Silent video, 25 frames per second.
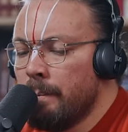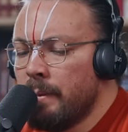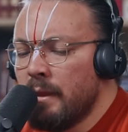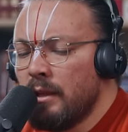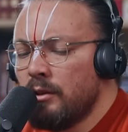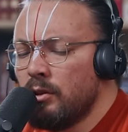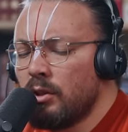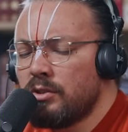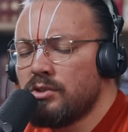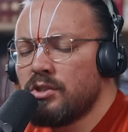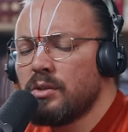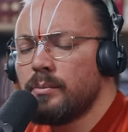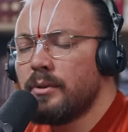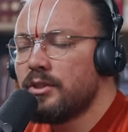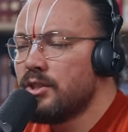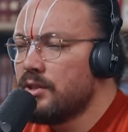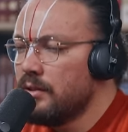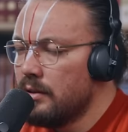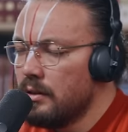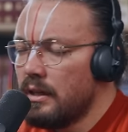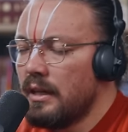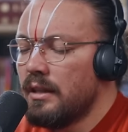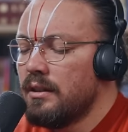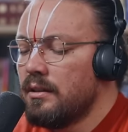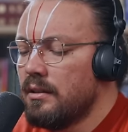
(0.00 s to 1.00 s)
not so much
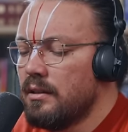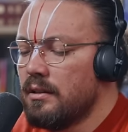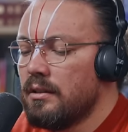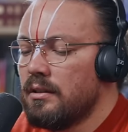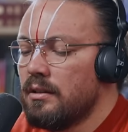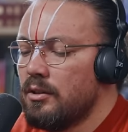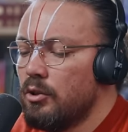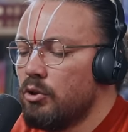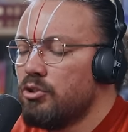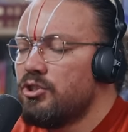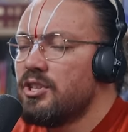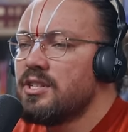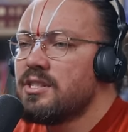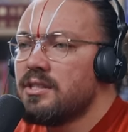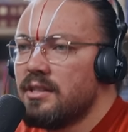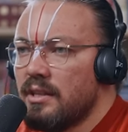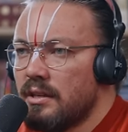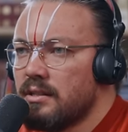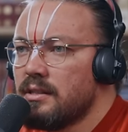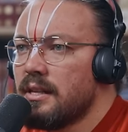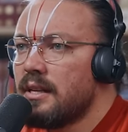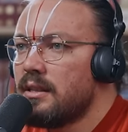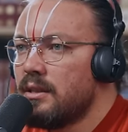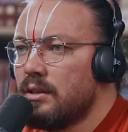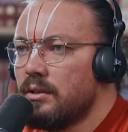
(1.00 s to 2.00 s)
in, in the
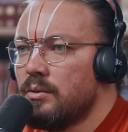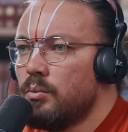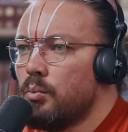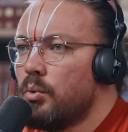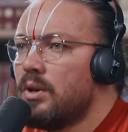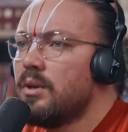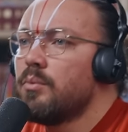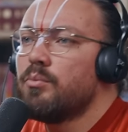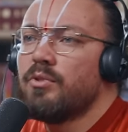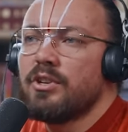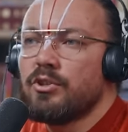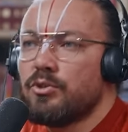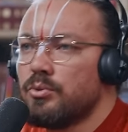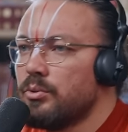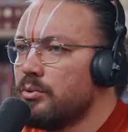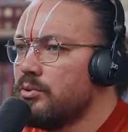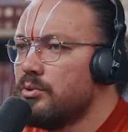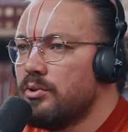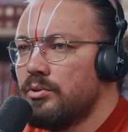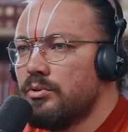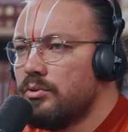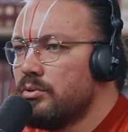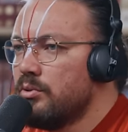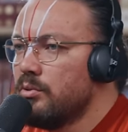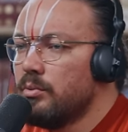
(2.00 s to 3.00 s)
logistics, like the what ritual
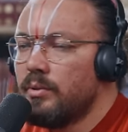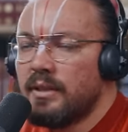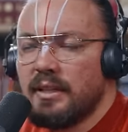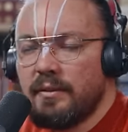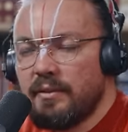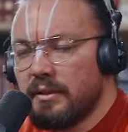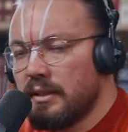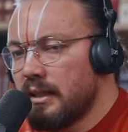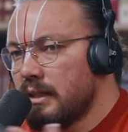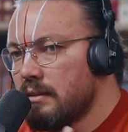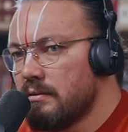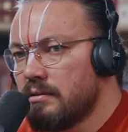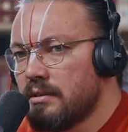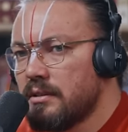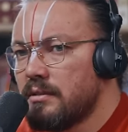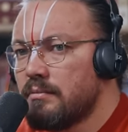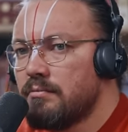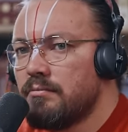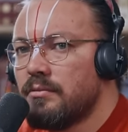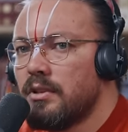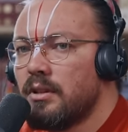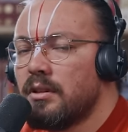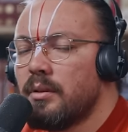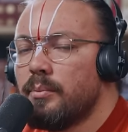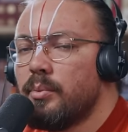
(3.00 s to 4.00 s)
do you do, whatever. That's
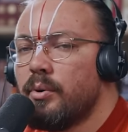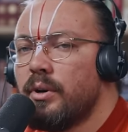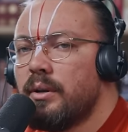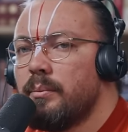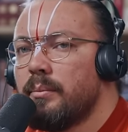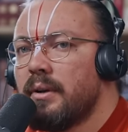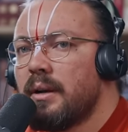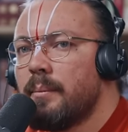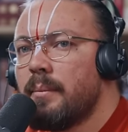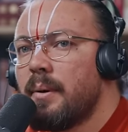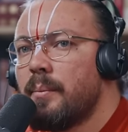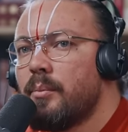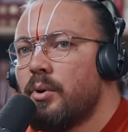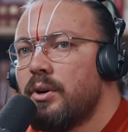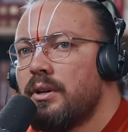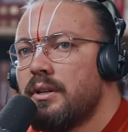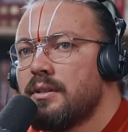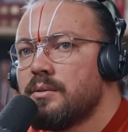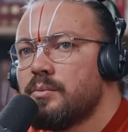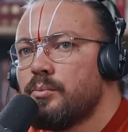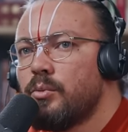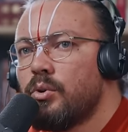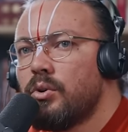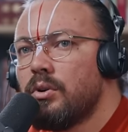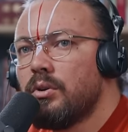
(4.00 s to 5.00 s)
not the point. But my point
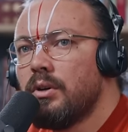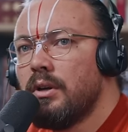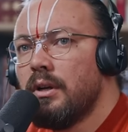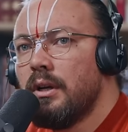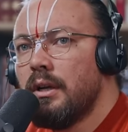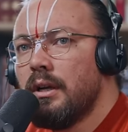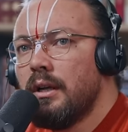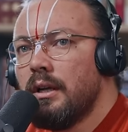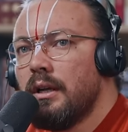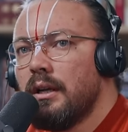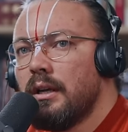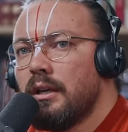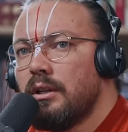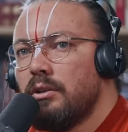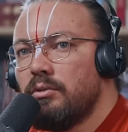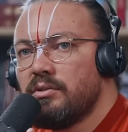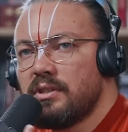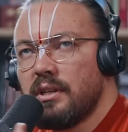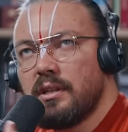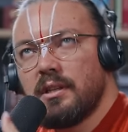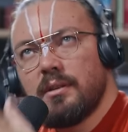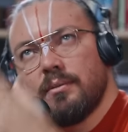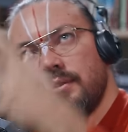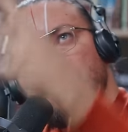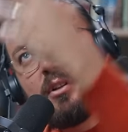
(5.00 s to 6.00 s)
is more you
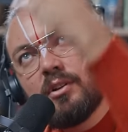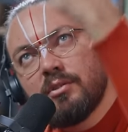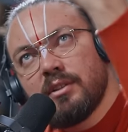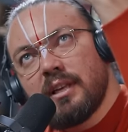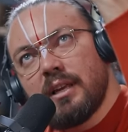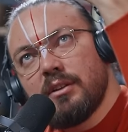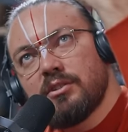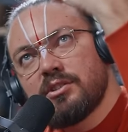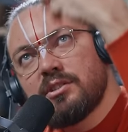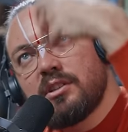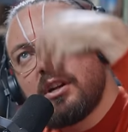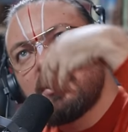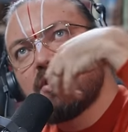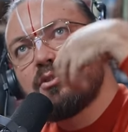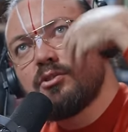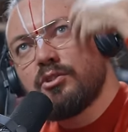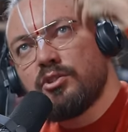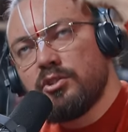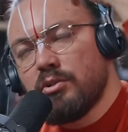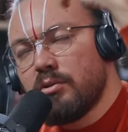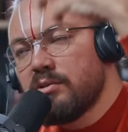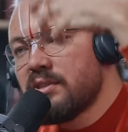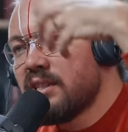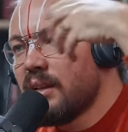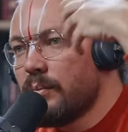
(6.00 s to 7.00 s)
said that you know it starts to
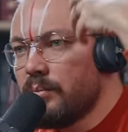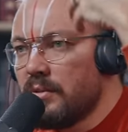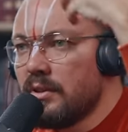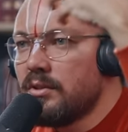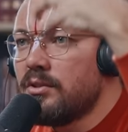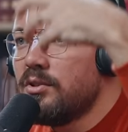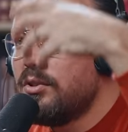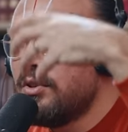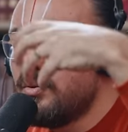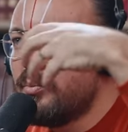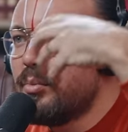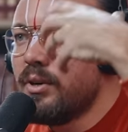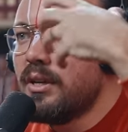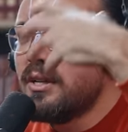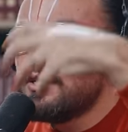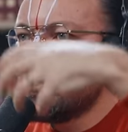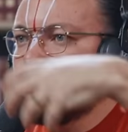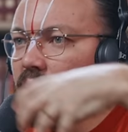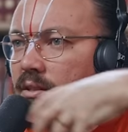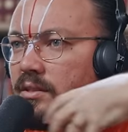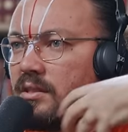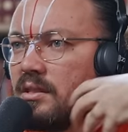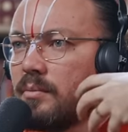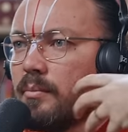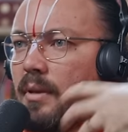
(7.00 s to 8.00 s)
show something to your brain. It
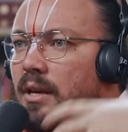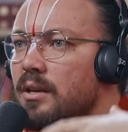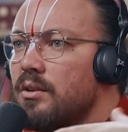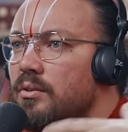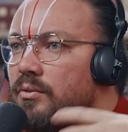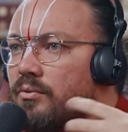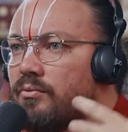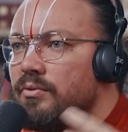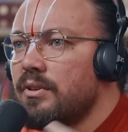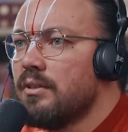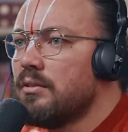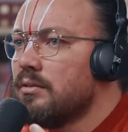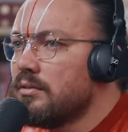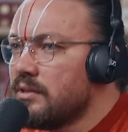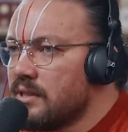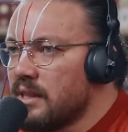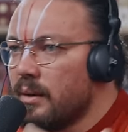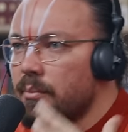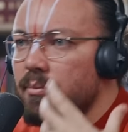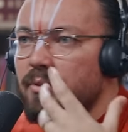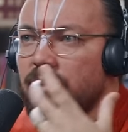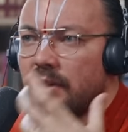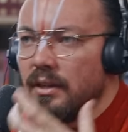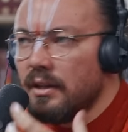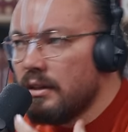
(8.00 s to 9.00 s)
starts to make you feel
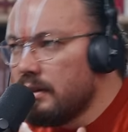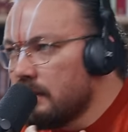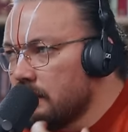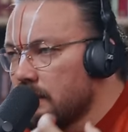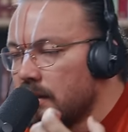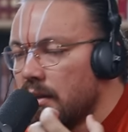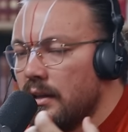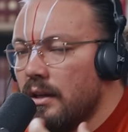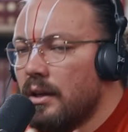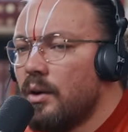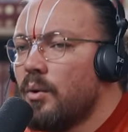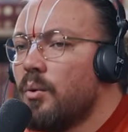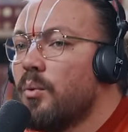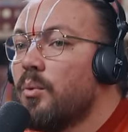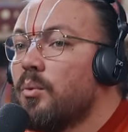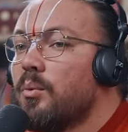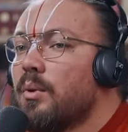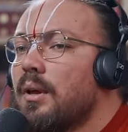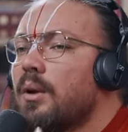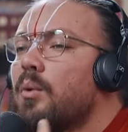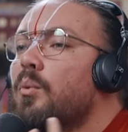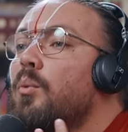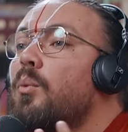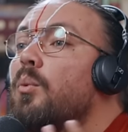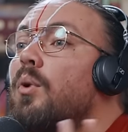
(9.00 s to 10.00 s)
something.
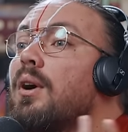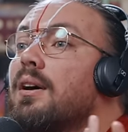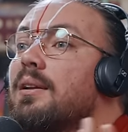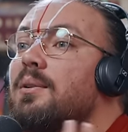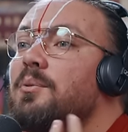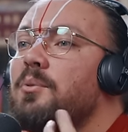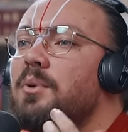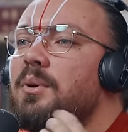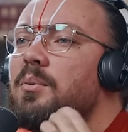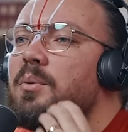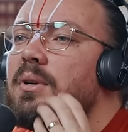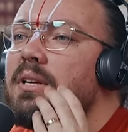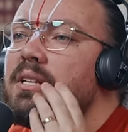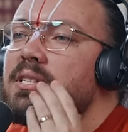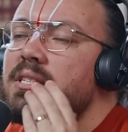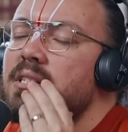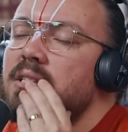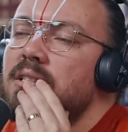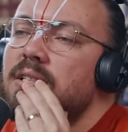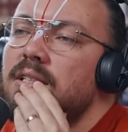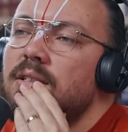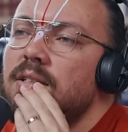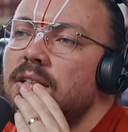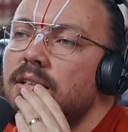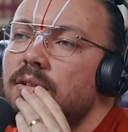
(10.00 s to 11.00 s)
Like what? What? What is
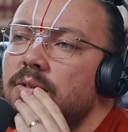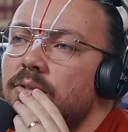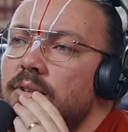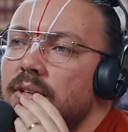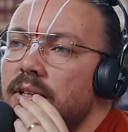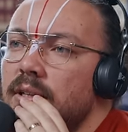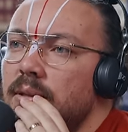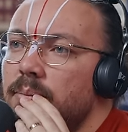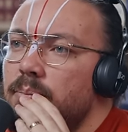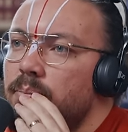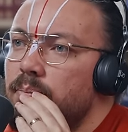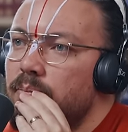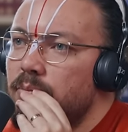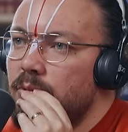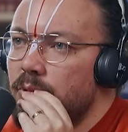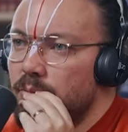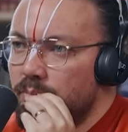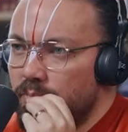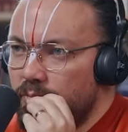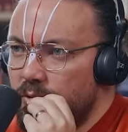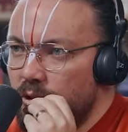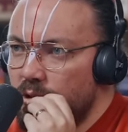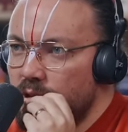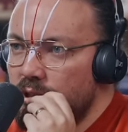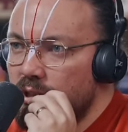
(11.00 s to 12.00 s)
it that that really
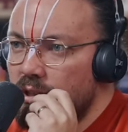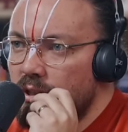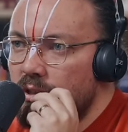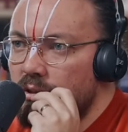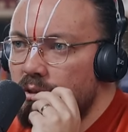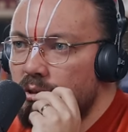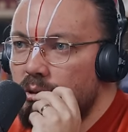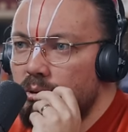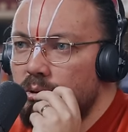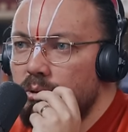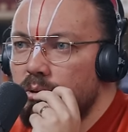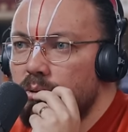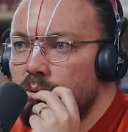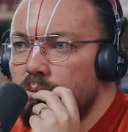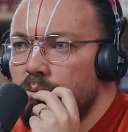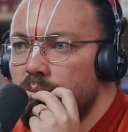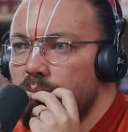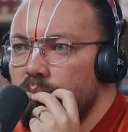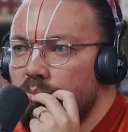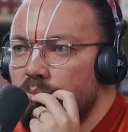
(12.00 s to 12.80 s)
you start to